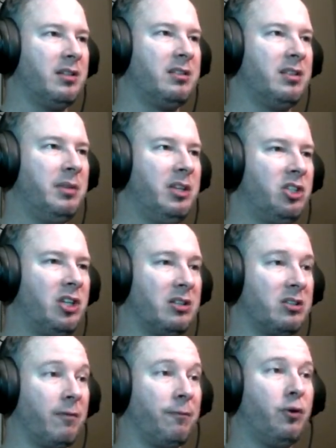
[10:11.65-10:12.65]
And some of these
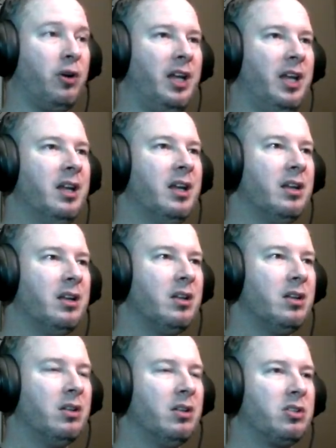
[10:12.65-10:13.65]
chests are free,
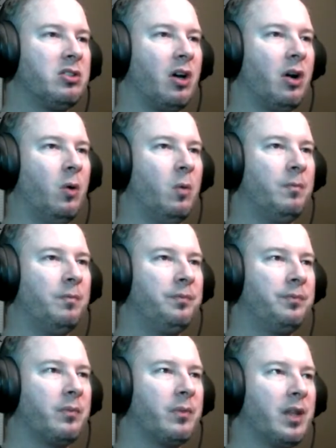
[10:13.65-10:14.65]
so
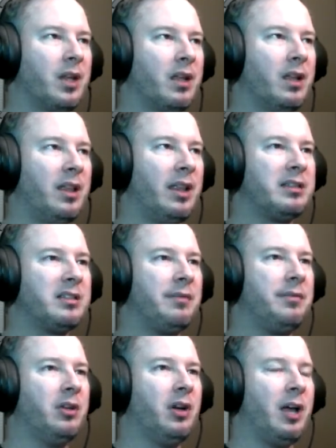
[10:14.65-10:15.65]
that's
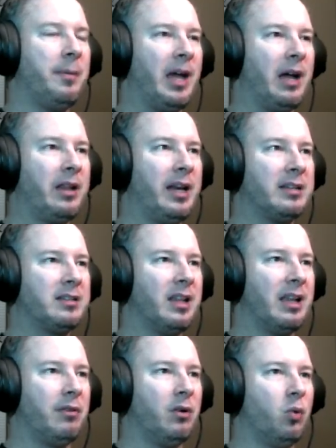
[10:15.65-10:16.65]
definitely going to help me out in the next
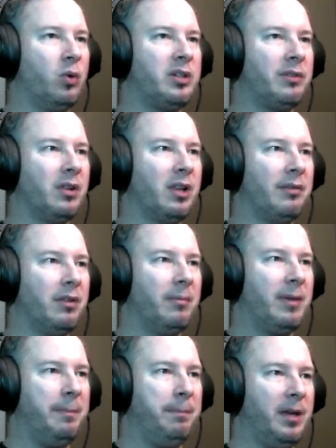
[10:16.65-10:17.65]
level, whichever level it
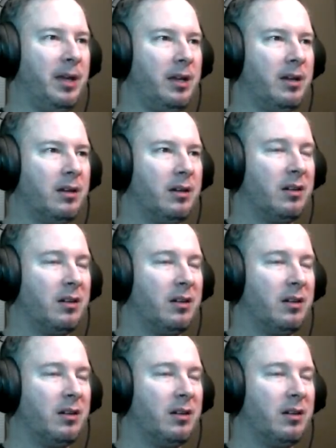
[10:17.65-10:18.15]
might be.